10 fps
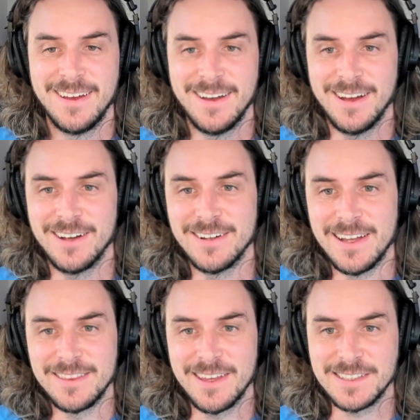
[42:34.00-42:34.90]
All
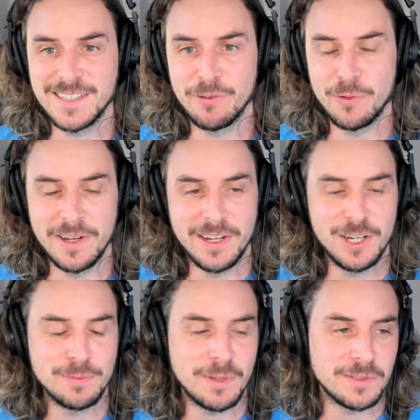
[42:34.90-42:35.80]
right. Thanks, everyone. I
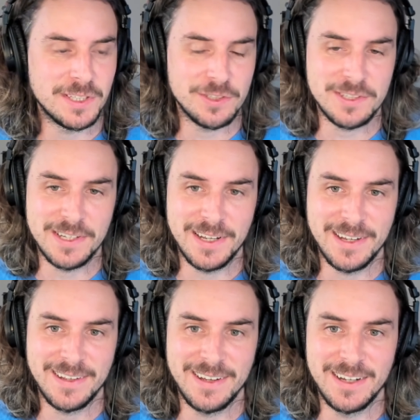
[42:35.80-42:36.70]
hope that was
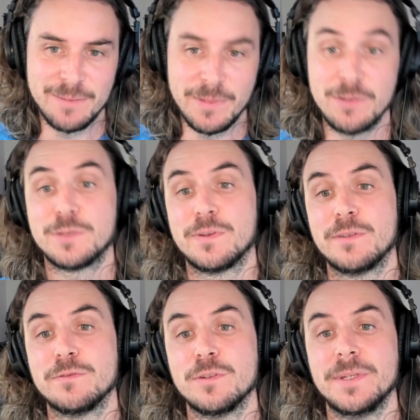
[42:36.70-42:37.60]
interesting. It was fun
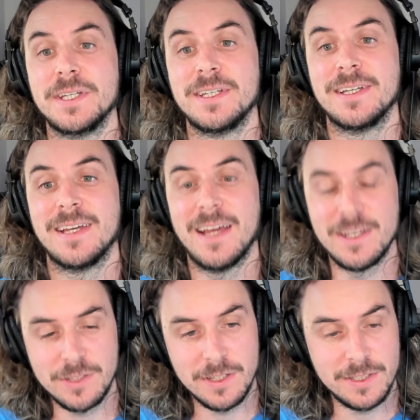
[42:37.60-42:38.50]
for me. As
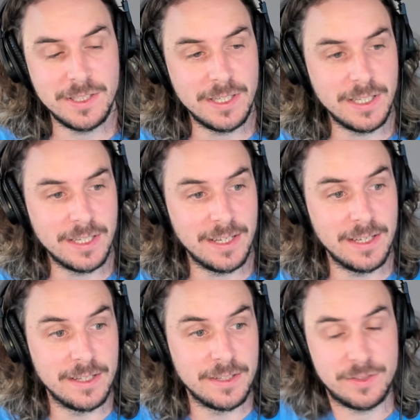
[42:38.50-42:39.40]
you can see,
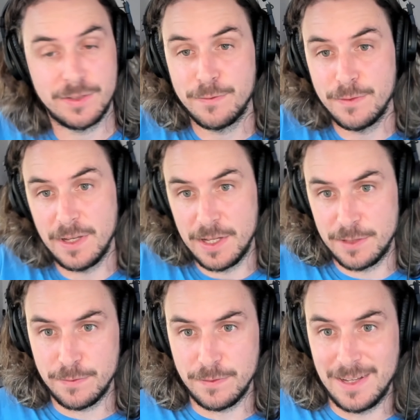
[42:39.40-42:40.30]
it's
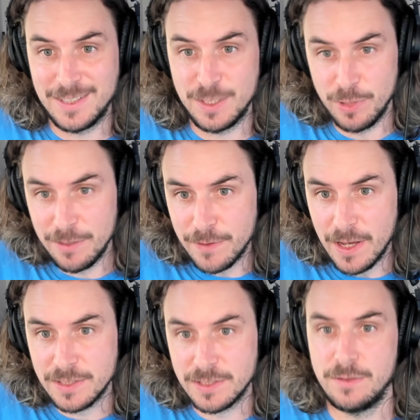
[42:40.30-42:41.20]
a pretty
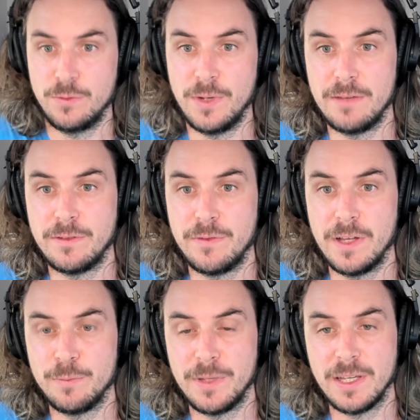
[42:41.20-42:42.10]
fast way of
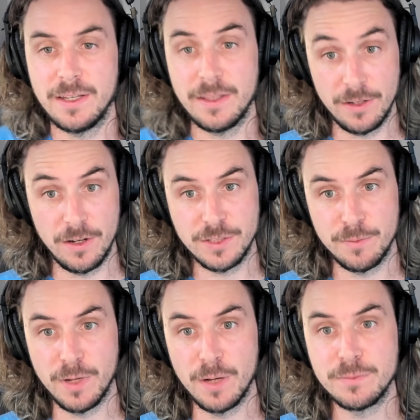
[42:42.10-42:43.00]
developing. There are some
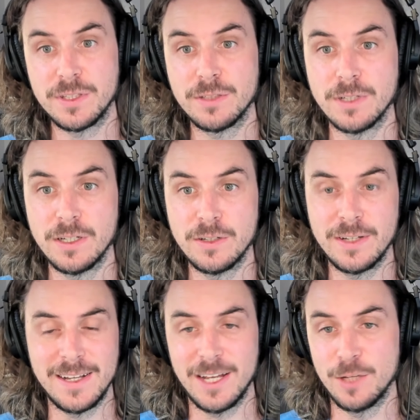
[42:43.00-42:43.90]
bumps in the road.
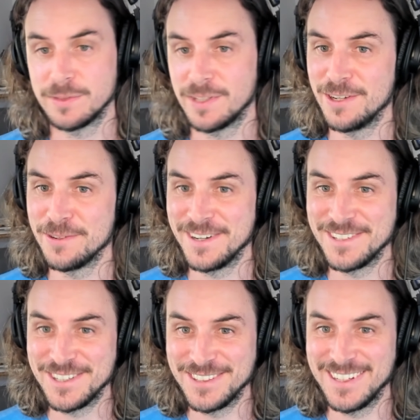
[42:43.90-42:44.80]
It helps to know what you're
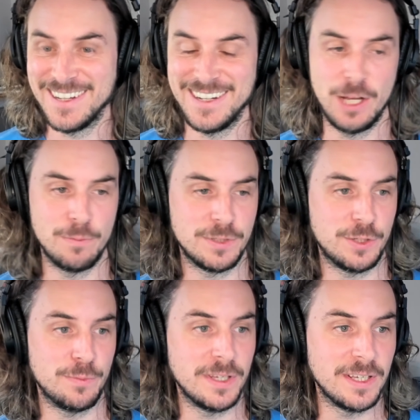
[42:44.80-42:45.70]
doing. It helps to
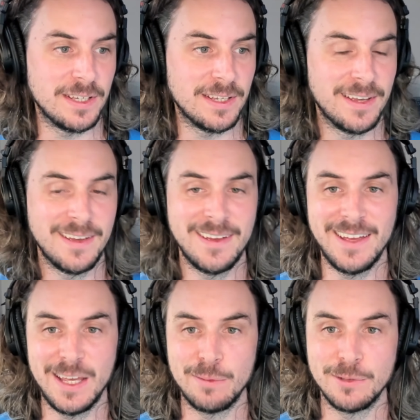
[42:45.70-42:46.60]
be
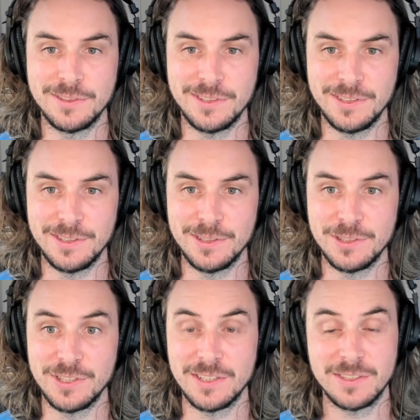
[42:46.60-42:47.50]
able to
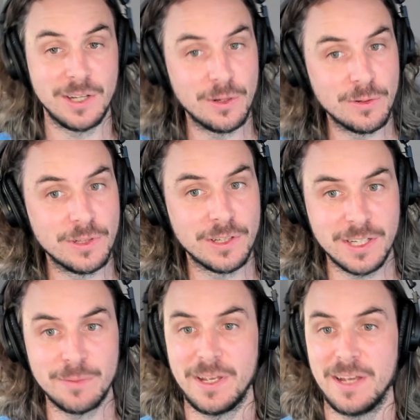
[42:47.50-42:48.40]
just go look
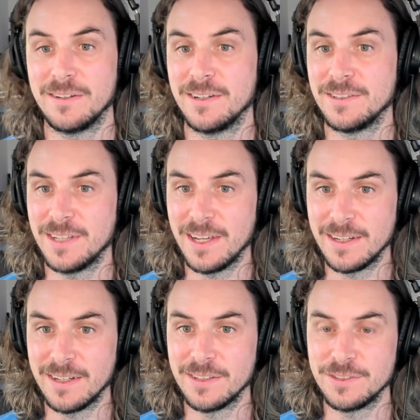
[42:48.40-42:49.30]
up errors
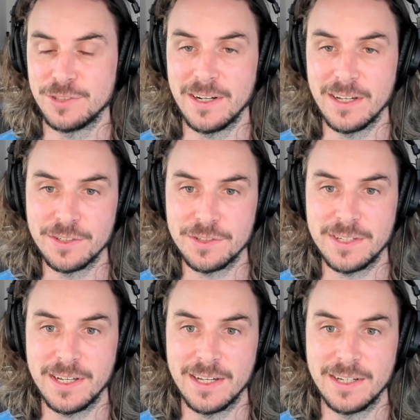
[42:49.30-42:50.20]
and try to
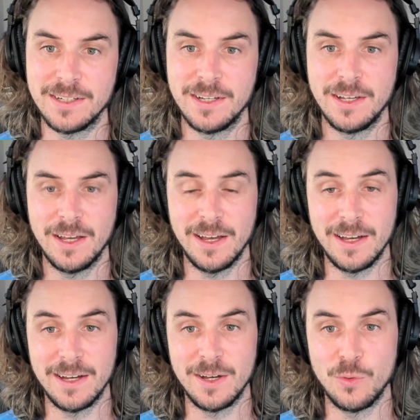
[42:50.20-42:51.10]
understand
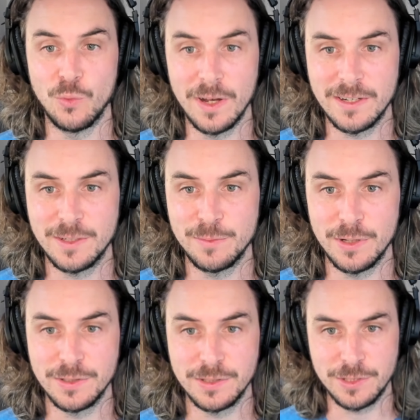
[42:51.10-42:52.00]
what
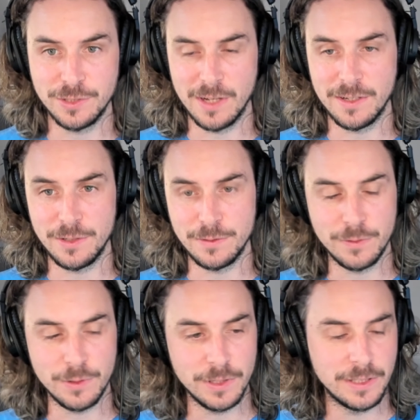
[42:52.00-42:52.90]
Composer is trying to do
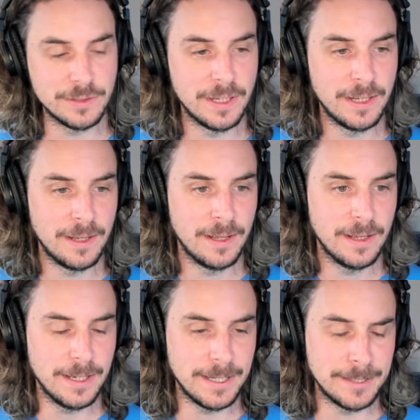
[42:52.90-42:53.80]
for you.
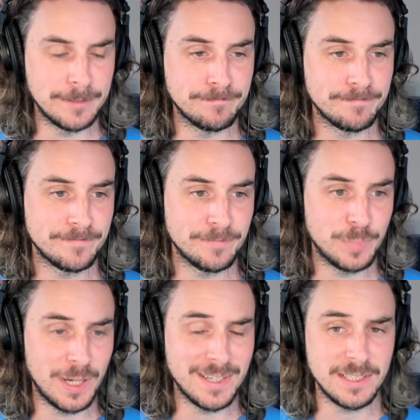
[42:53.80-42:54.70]

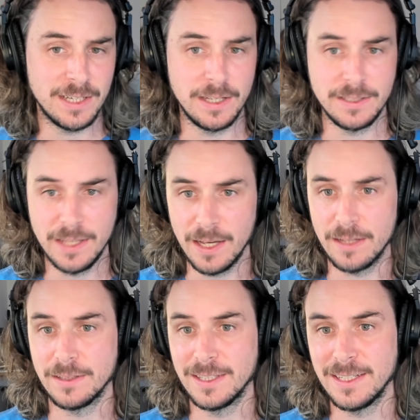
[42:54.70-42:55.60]
Yeah,
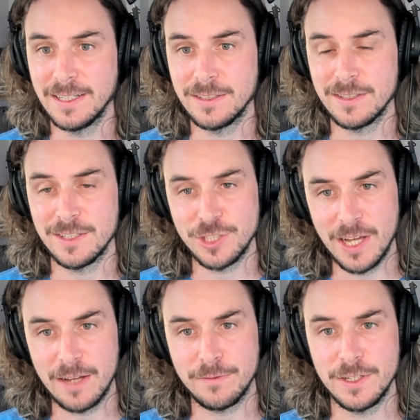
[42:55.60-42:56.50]
lean into the
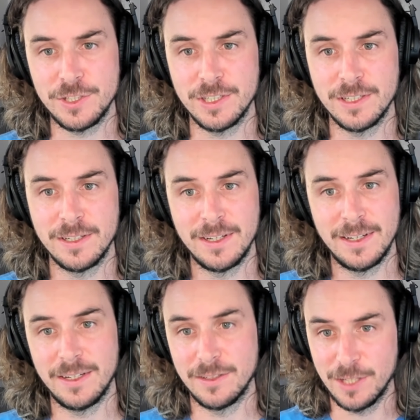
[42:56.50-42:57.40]
chat feature.
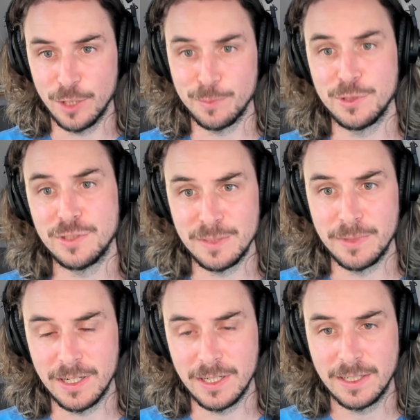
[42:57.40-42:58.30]
It'll help you
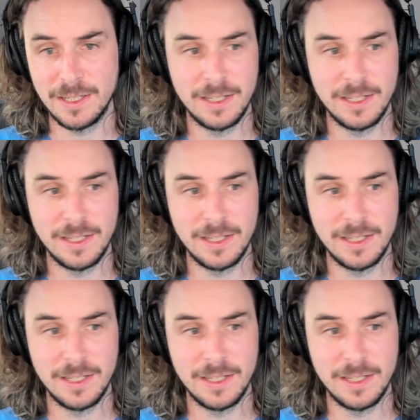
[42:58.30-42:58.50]
debug.